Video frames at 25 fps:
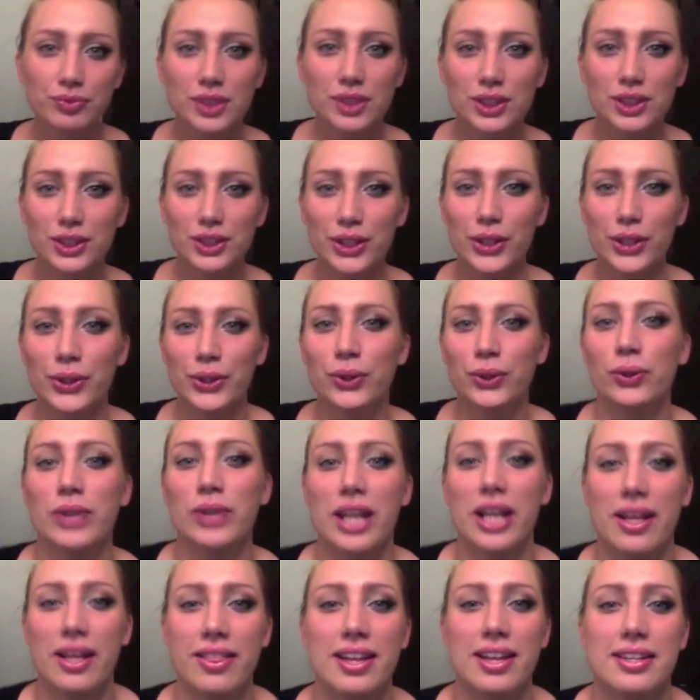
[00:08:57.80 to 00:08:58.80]
So
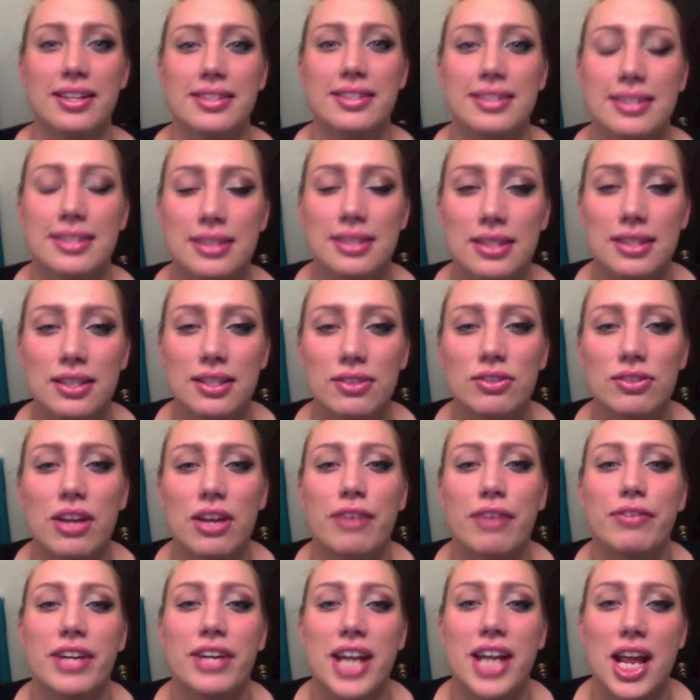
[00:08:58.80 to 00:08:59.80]
yeah, that's the
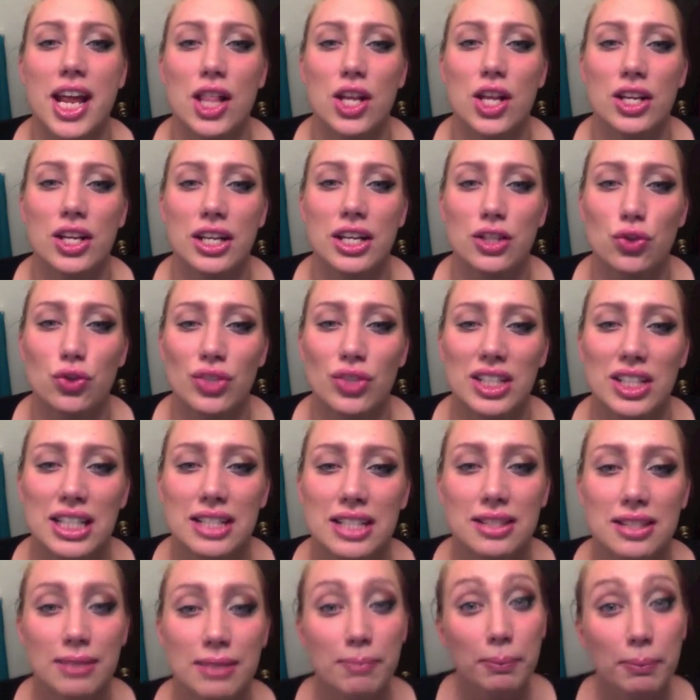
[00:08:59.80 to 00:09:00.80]
everyday look. It's really
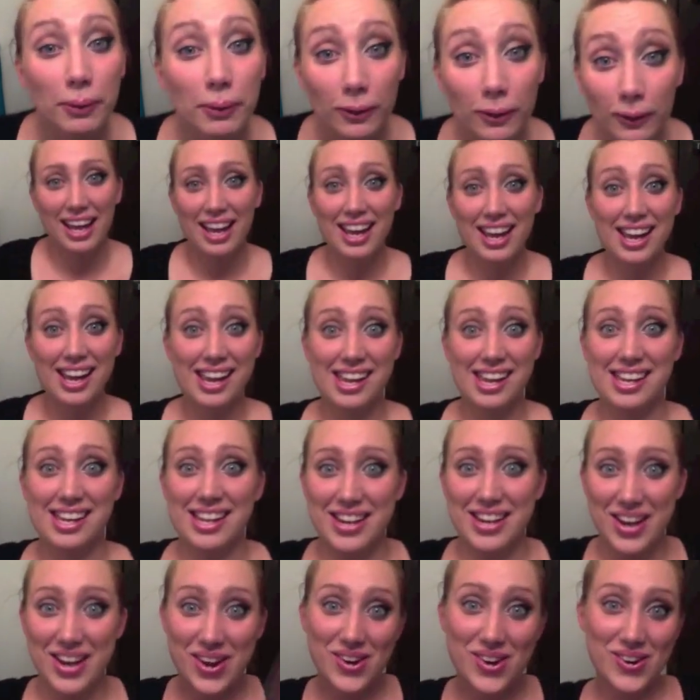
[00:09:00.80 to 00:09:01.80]
simple. Hey, you
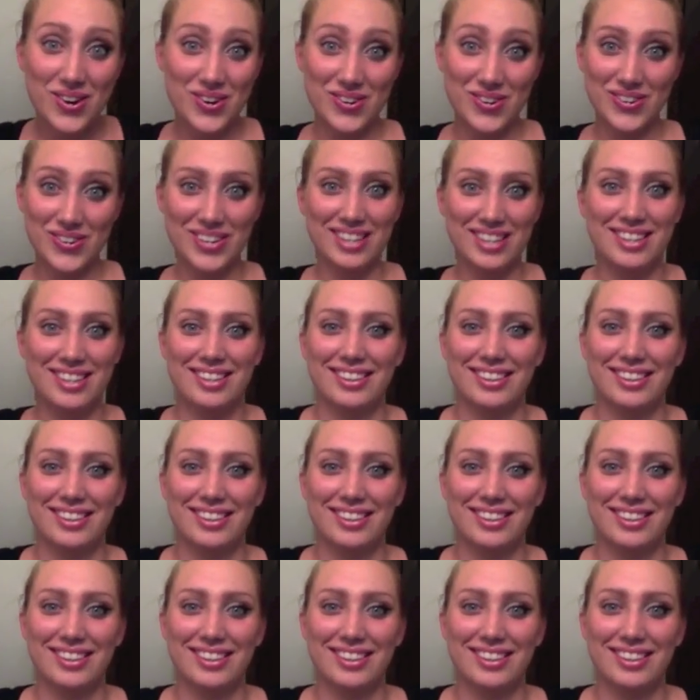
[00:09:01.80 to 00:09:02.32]
know.